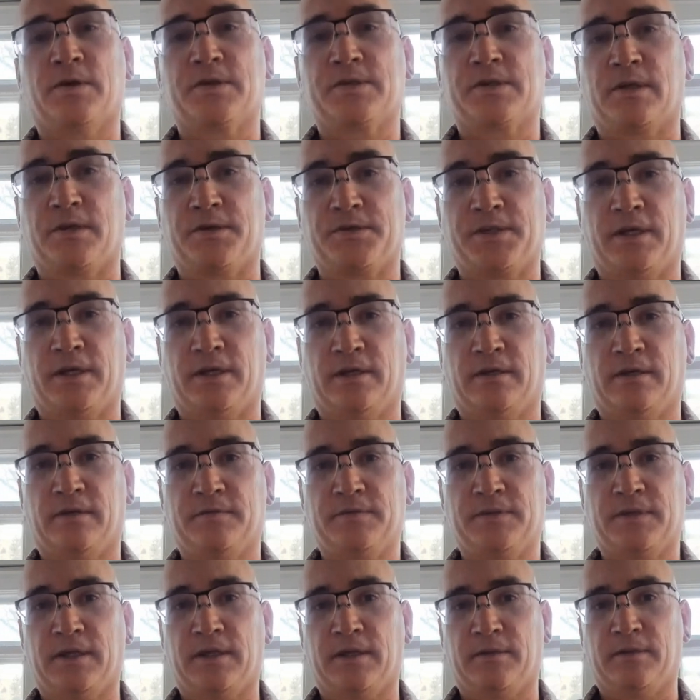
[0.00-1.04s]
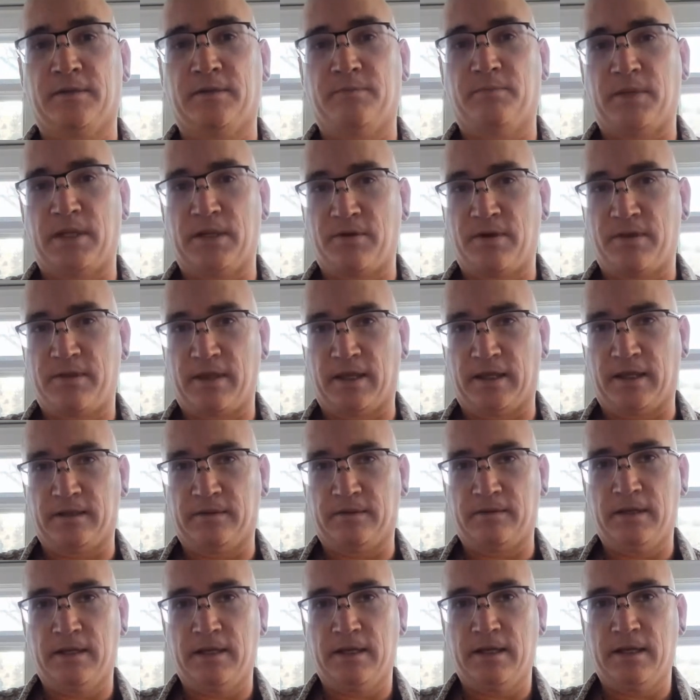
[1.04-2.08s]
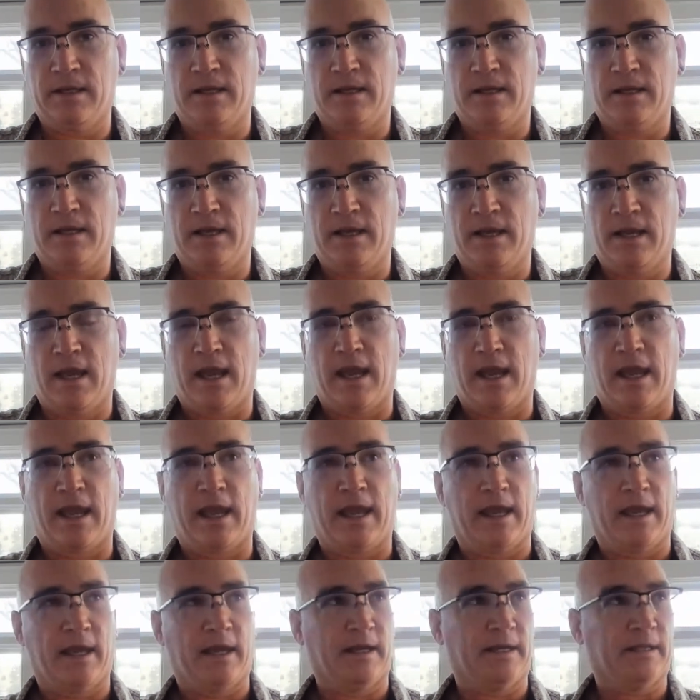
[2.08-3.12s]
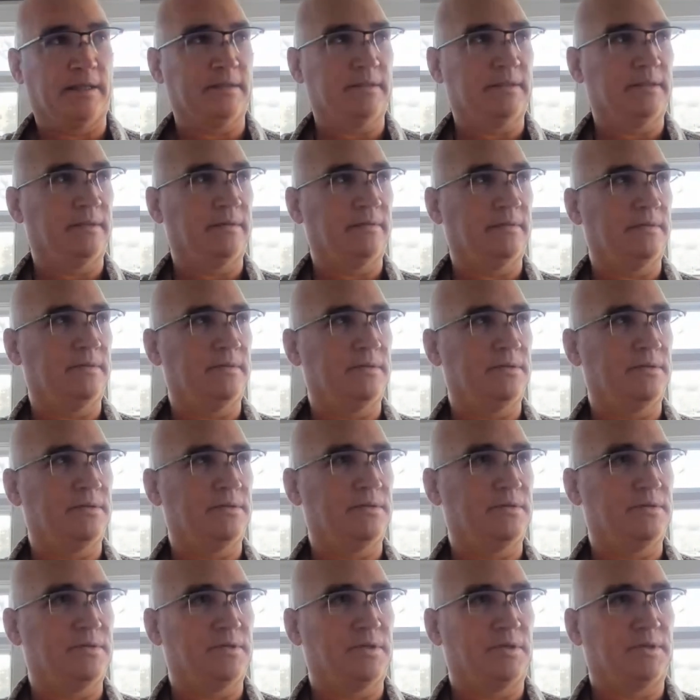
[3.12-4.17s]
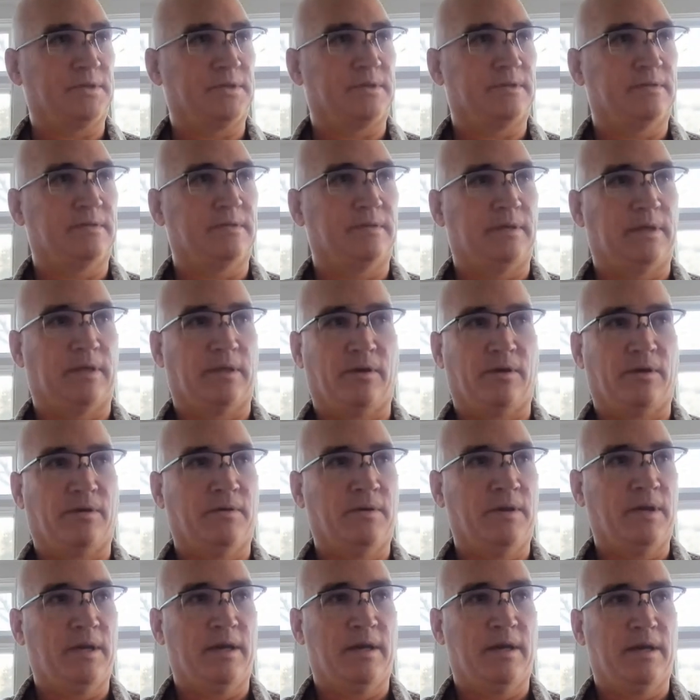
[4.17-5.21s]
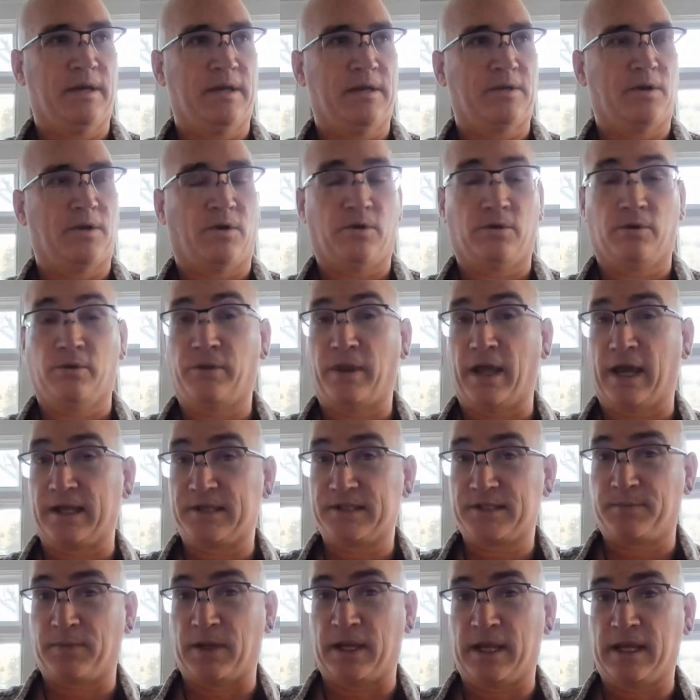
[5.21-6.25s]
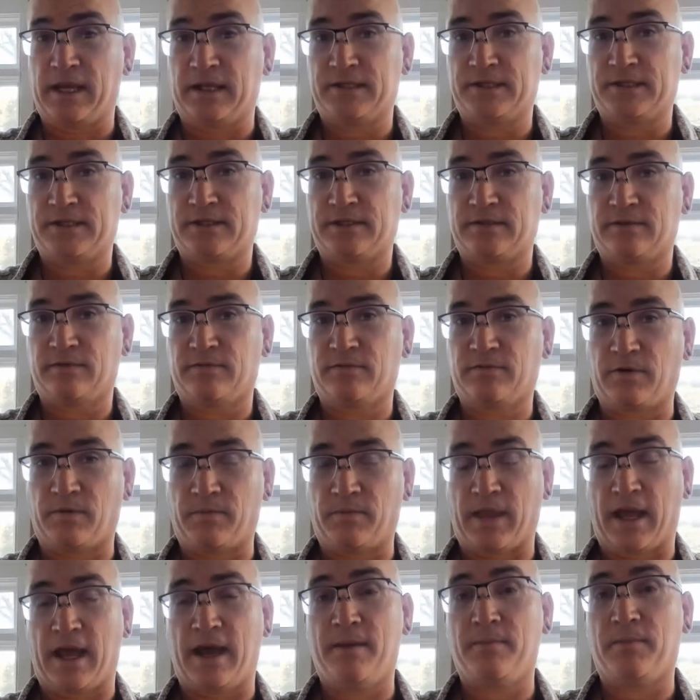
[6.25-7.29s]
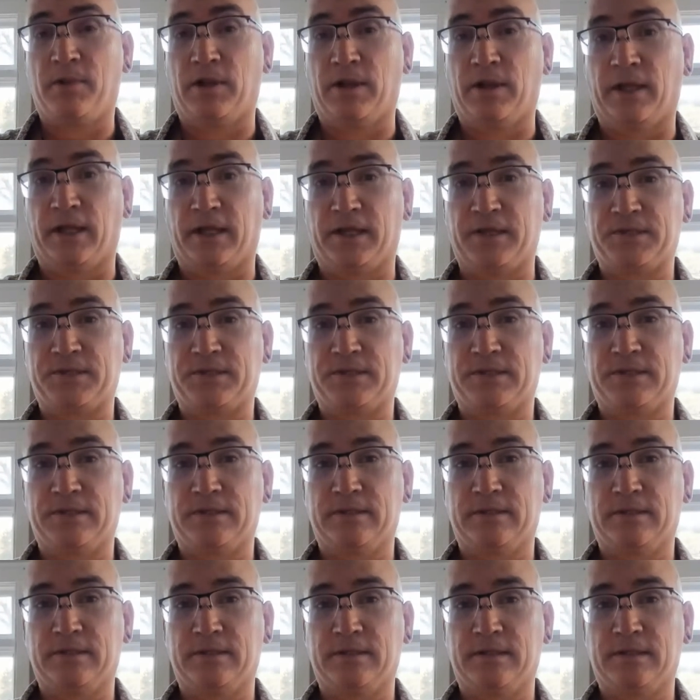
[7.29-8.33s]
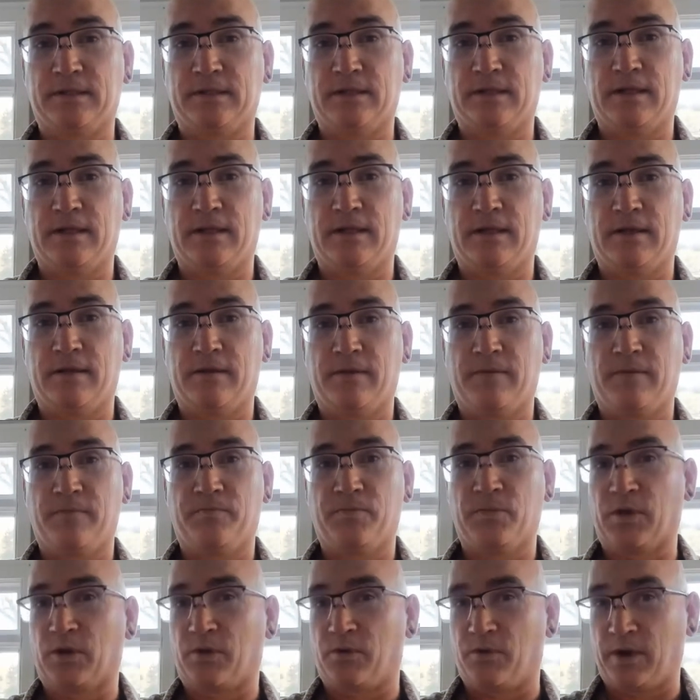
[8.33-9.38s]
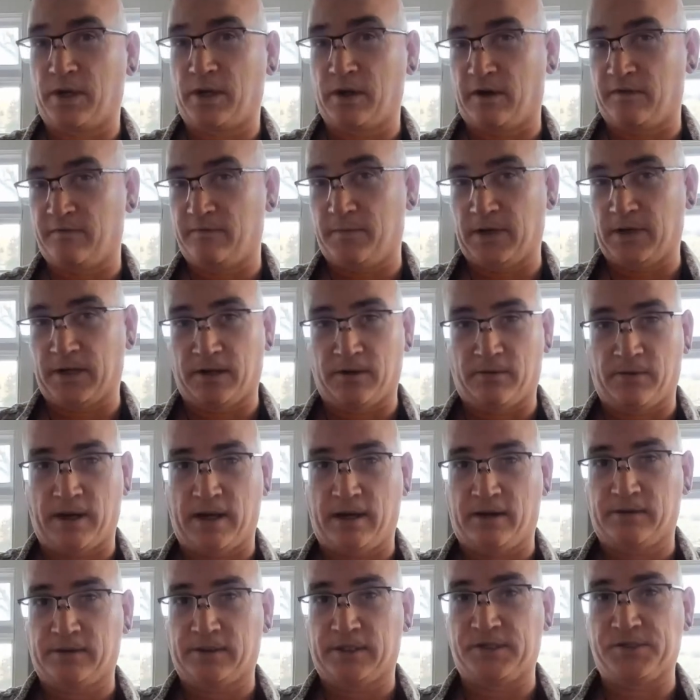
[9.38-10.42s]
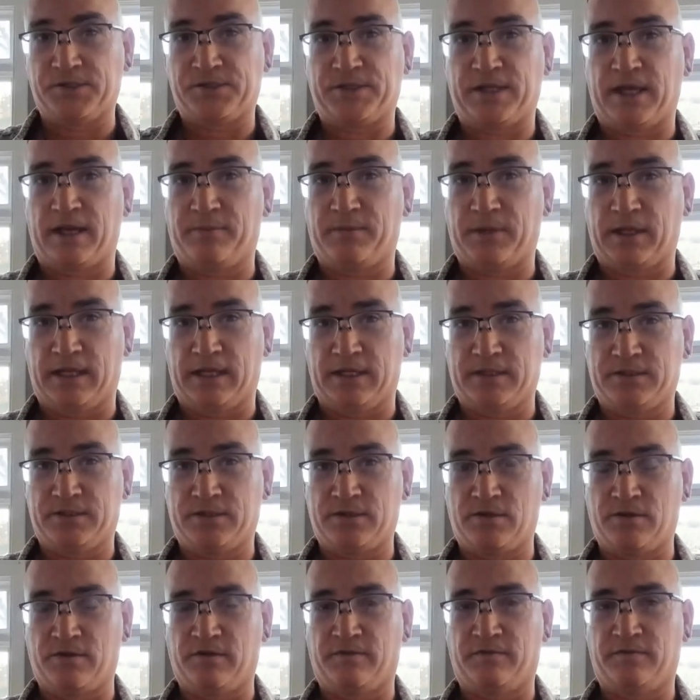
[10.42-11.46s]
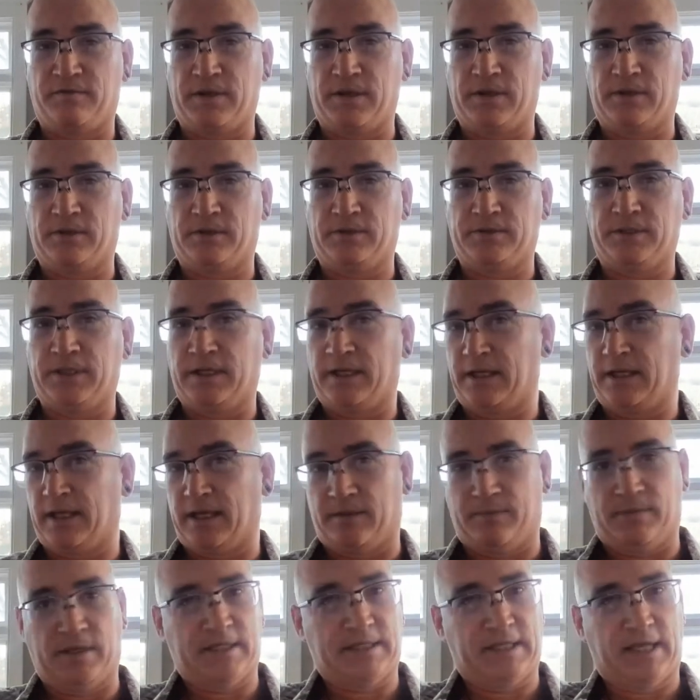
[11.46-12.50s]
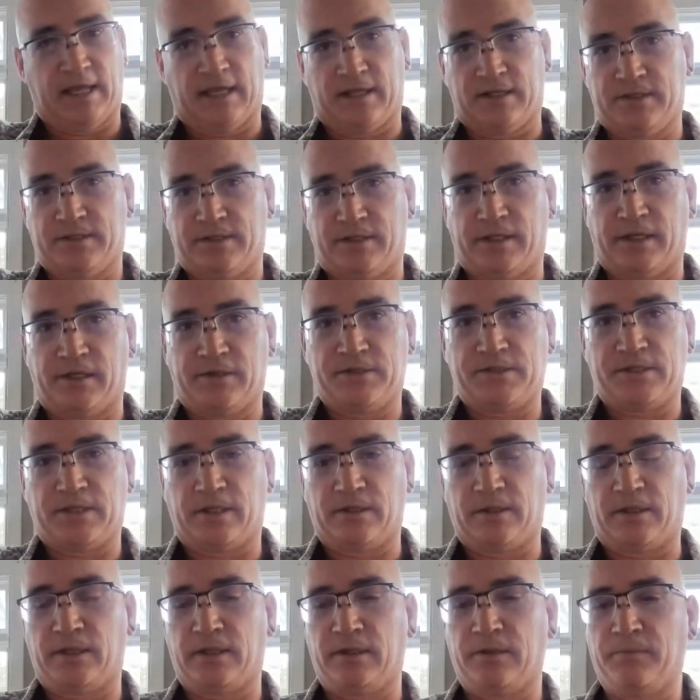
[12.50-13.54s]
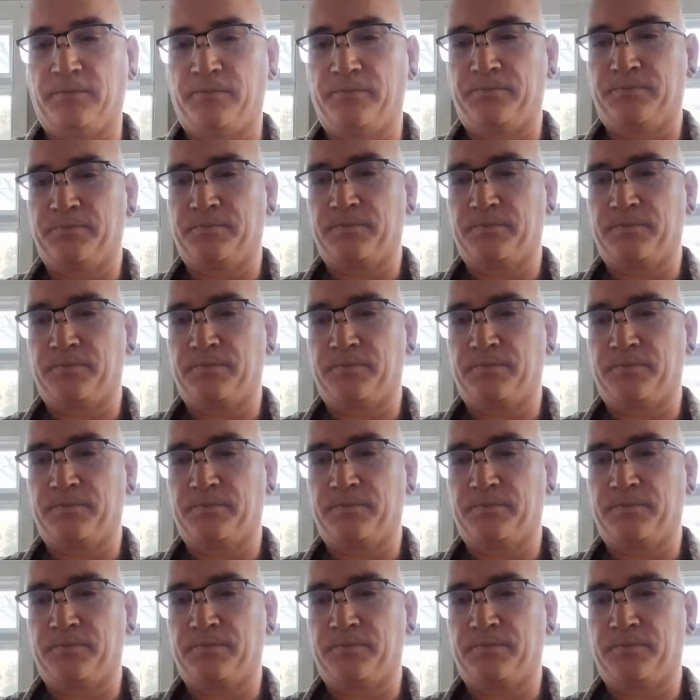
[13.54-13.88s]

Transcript: on ourselves and be within and just you know hold that space from that place the quicker everybody around can step into your field and be taken to their ceiling